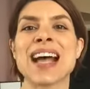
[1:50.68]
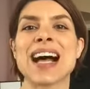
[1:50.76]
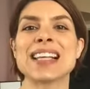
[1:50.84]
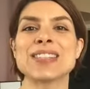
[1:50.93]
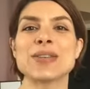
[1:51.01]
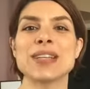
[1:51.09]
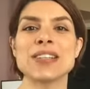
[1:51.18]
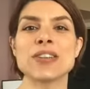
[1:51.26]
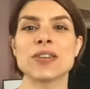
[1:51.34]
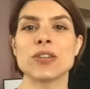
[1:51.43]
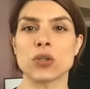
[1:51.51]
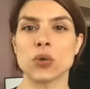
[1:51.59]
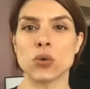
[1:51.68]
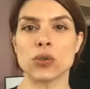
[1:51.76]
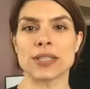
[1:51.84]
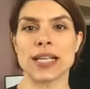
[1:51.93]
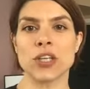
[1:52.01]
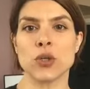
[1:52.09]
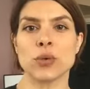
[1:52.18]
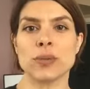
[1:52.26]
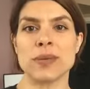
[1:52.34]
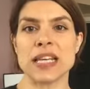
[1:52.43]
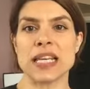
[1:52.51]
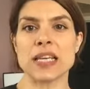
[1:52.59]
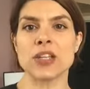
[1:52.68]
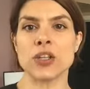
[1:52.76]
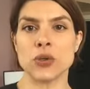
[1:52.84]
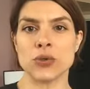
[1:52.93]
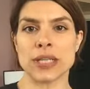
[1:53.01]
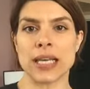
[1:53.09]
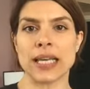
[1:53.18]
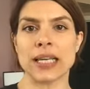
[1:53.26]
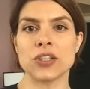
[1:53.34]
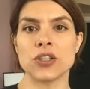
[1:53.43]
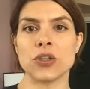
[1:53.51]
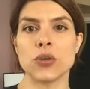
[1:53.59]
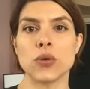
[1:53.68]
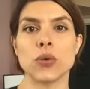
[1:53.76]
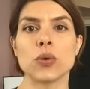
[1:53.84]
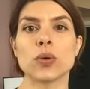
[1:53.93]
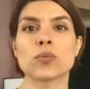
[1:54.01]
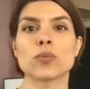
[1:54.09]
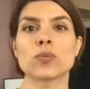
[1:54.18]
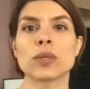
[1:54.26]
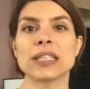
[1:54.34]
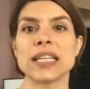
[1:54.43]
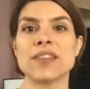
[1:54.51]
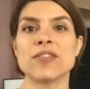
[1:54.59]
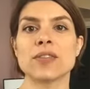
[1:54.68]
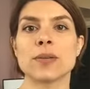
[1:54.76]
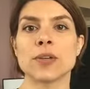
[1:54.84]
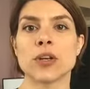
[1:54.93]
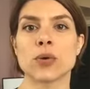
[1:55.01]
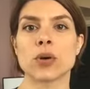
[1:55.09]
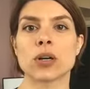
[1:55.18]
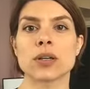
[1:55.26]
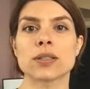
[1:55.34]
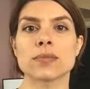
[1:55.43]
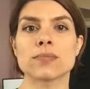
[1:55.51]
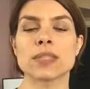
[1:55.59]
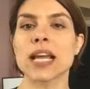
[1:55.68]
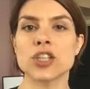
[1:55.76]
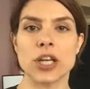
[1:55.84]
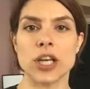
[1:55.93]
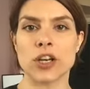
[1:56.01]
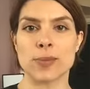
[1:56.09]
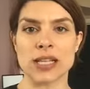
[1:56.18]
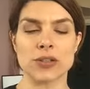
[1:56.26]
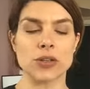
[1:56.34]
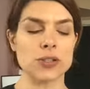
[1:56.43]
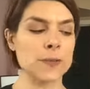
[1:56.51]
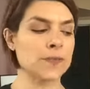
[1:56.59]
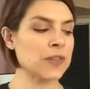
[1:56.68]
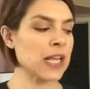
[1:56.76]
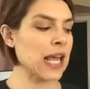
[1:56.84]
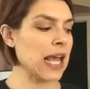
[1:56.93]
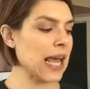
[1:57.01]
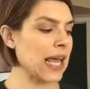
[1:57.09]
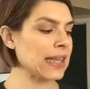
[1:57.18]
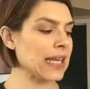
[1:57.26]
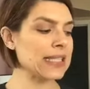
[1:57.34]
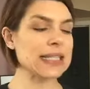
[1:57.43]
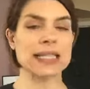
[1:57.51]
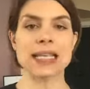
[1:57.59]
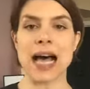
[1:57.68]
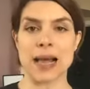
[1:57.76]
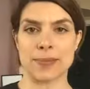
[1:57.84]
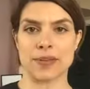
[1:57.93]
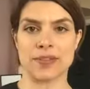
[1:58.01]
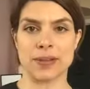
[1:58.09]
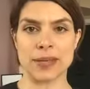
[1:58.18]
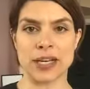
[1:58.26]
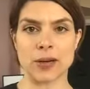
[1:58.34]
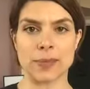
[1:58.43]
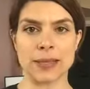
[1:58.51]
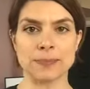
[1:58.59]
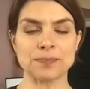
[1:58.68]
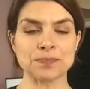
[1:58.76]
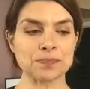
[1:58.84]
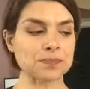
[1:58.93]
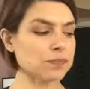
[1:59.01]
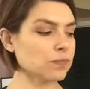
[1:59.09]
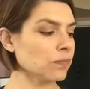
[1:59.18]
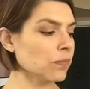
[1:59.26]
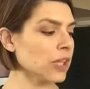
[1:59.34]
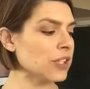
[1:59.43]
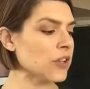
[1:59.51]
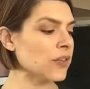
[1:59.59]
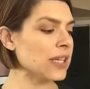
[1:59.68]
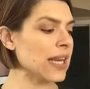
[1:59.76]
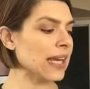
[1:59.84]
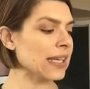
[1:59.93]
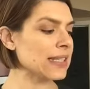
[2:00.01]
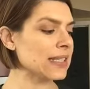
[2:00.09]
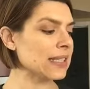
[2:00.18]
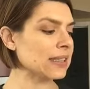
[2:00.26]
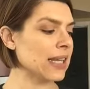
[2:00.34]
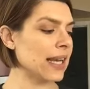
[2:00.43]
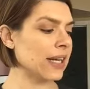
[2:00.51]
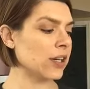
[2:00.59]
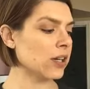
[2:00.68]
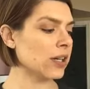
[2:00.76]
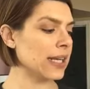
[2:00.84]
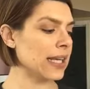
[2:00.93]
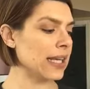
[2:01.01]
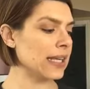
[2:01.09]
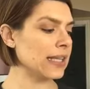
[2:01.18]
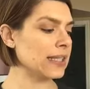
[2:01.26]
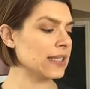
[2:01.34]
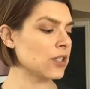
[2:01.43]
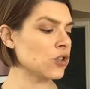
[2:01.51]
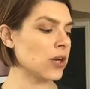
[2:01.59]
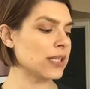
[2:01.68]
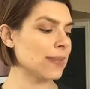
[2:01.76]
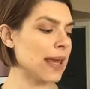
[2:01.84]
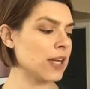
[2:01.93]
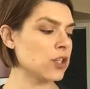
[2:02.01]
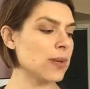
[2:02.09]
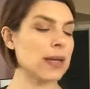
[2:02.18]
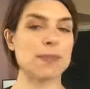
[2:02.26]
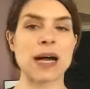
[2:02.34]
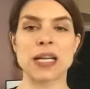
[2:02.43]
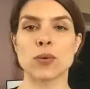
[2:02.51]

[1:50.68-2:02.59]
So these are the tools that you would be using to relieve your tension in your muscles. And that's the top of the pyramid. So the next layer is stress management, body